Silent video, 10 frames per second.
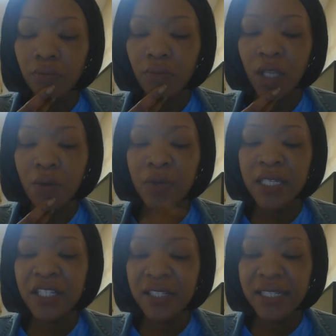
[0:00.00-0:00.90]

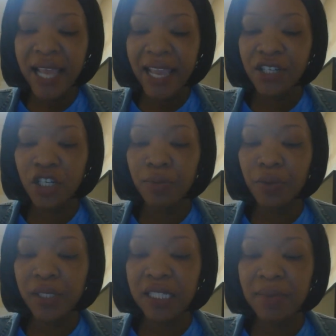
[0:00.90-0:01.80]
religions in Asia,
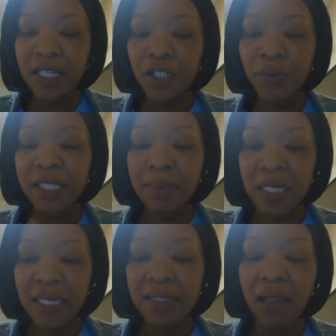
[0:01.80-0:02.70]
Buddhism, Hinduism, and
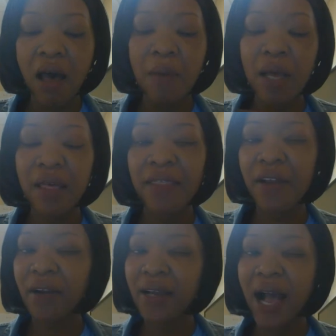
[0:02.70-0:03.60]
Islam.
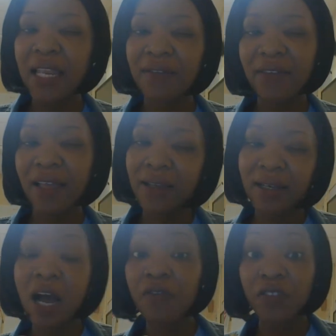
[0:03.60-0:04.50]
They're kind of
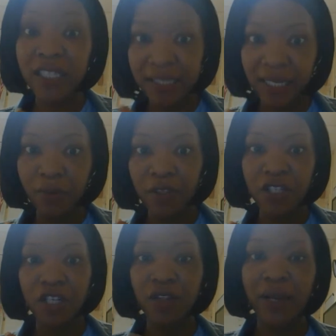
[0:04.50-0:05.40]
conflicting with
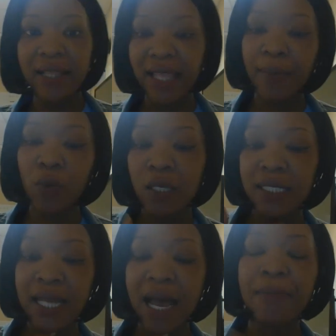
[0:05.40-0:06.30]
each other at that point in
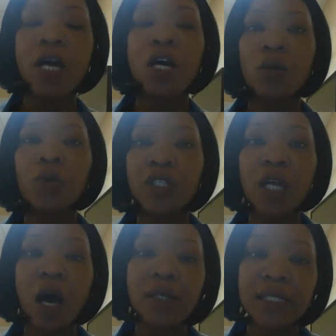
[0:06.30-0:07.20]
time, which
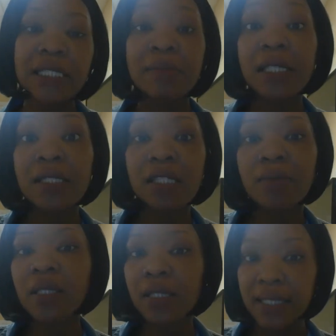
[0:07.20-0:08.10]
causes some
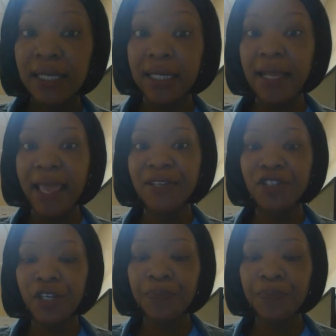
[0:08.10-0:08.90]
instability in Asia.